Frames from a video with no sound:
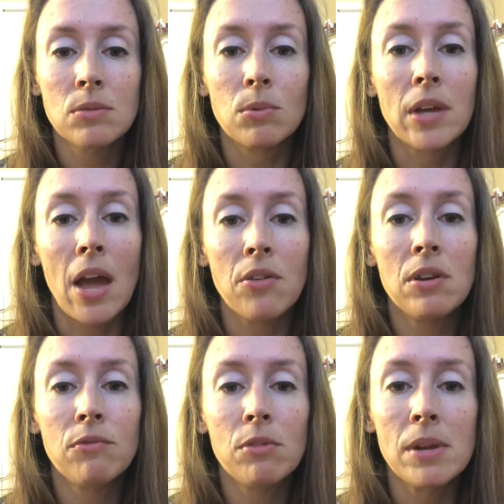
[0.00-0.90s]
will gather
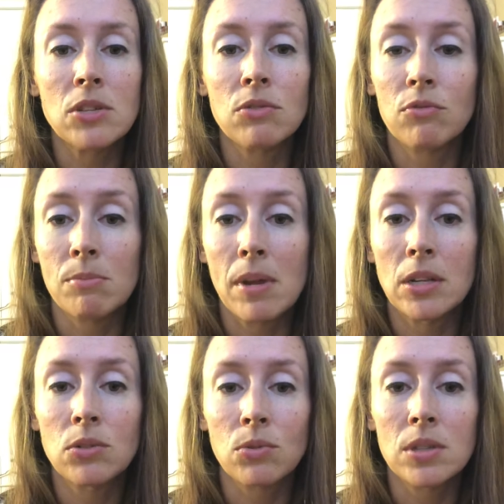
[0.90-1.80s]
information from
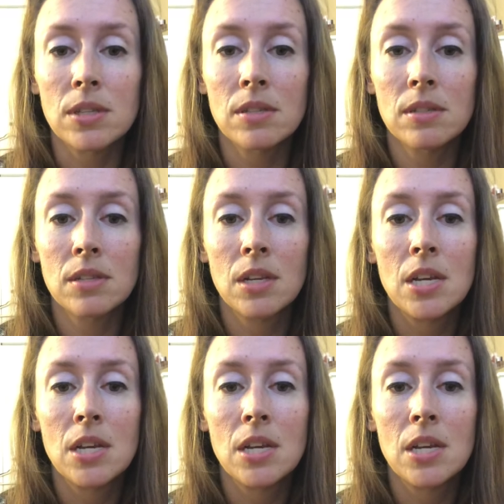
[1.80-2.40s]
many sources.